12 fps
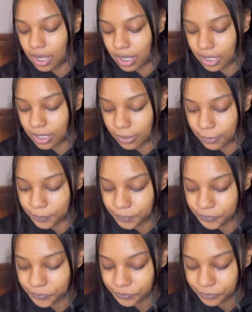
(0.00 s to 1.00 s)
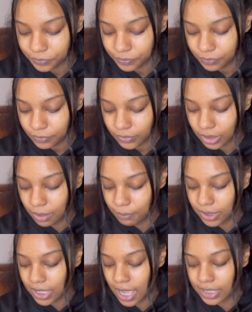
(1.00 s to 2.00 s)

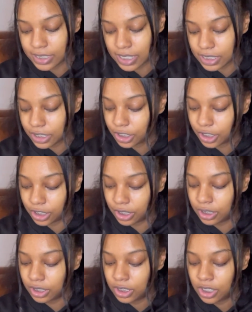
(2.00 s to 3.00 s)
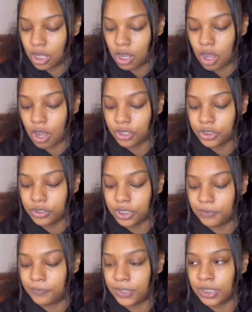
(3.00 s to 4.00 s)
But yeah, it doesn't hurt. All you
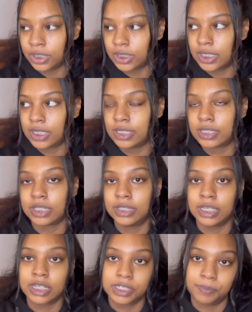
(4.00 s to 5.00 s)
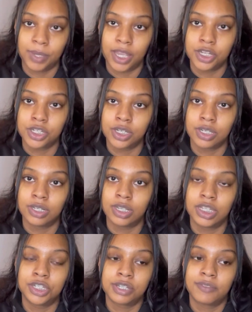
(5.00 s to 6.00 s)
can feel is the expansion.
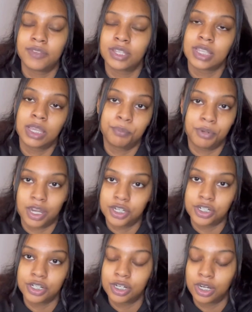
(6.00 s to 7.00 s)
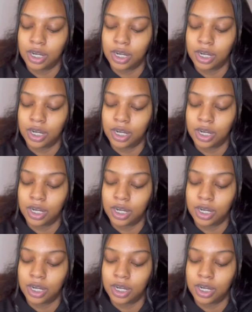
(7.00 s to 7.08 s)
It just feels like pressure.